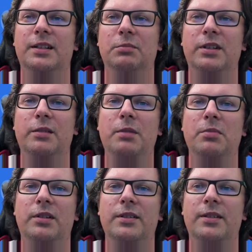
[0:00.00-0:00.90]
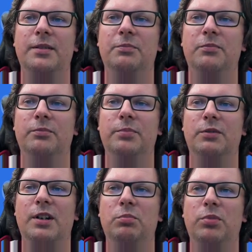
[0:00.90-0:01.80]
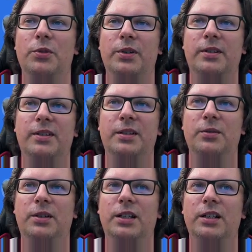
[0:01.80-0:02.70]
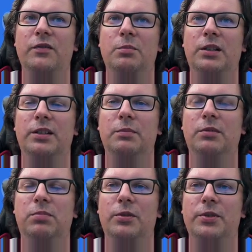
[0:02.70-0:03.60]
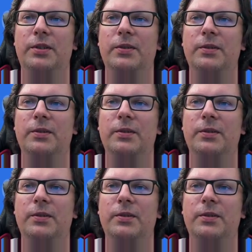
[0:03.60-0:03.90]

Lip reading: But remember, this is per one project and you can have multiple projects.